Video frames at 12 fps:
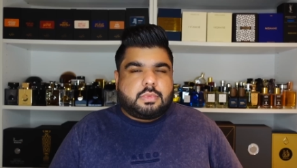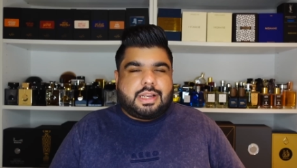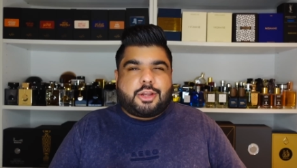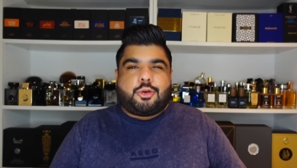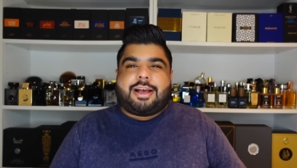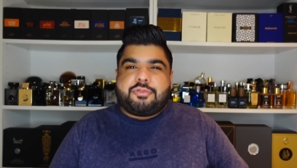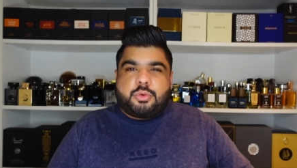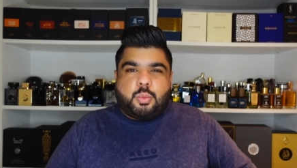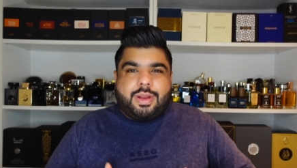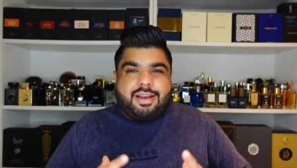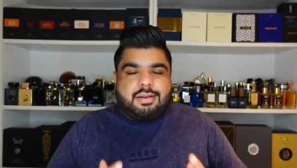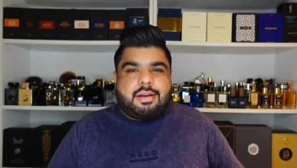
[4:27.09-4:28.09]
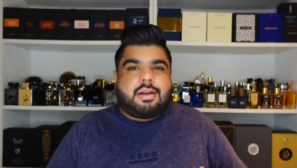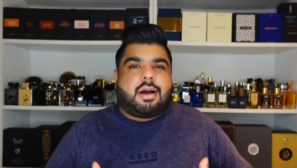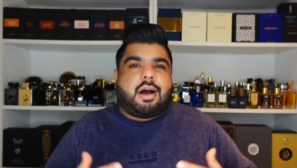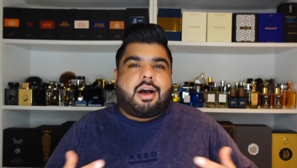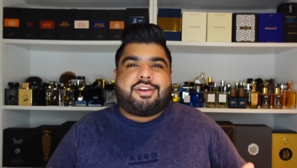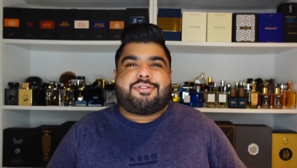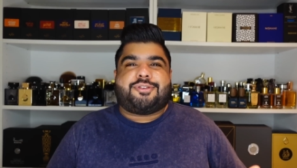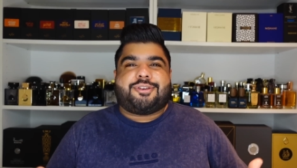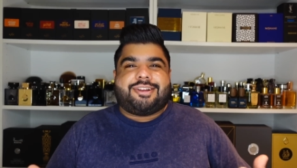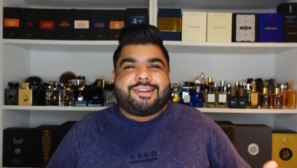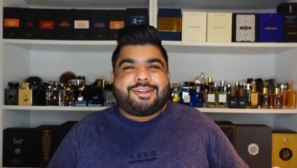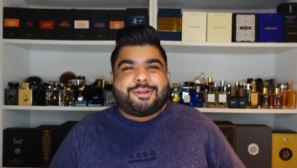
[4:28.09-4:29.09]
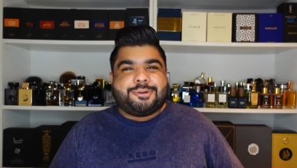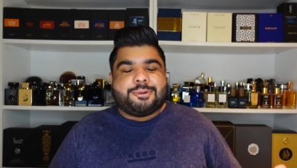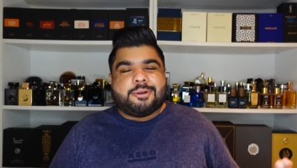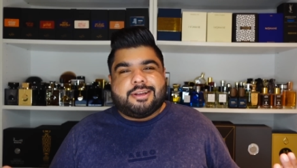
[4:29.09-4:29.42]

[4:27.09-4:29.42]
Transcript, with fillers: Now you'll have to wait an hour for it to